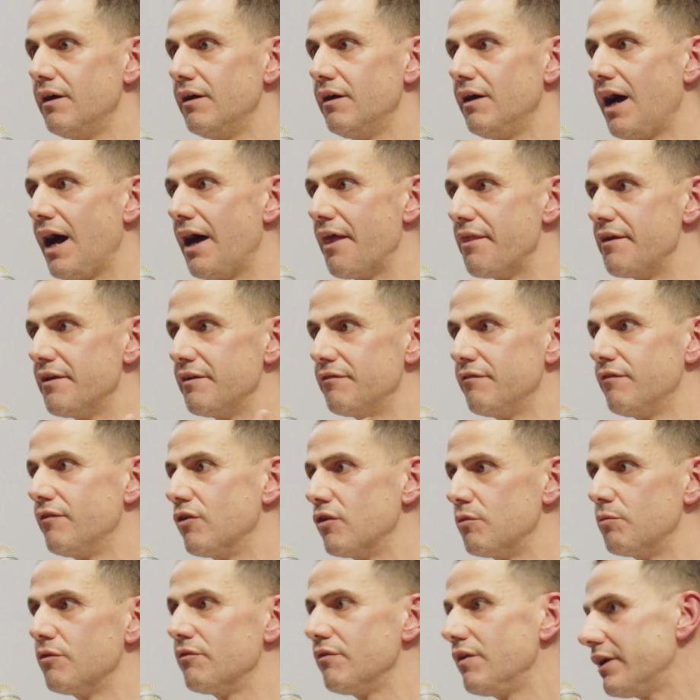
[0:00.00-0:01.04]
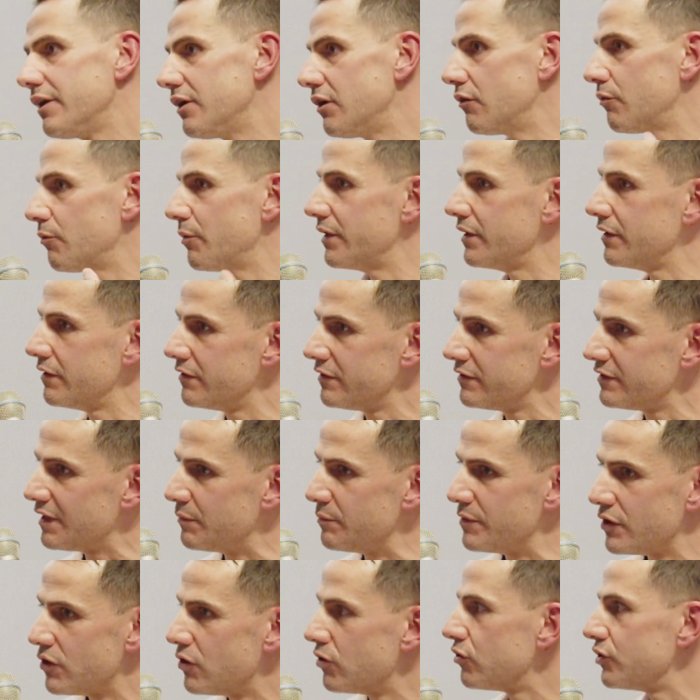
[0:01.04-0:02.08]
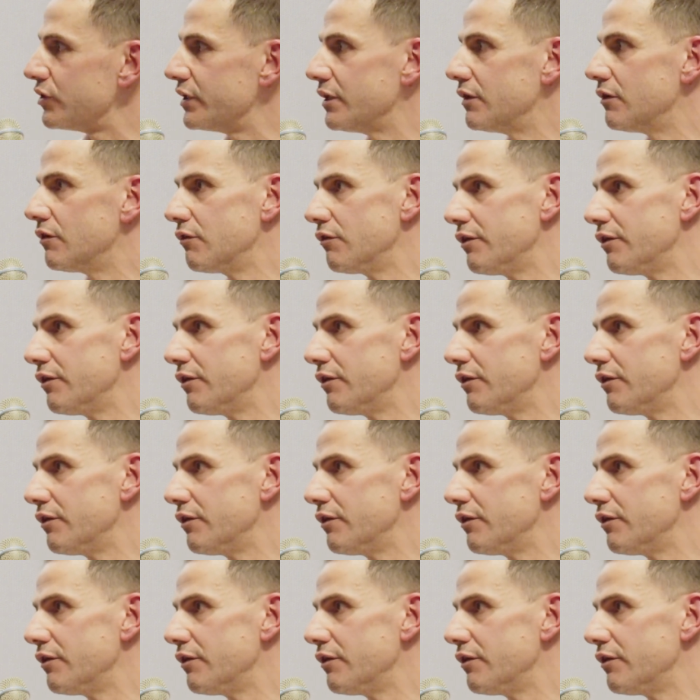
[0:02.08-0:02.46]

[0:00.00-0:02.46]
Other form, when some recording or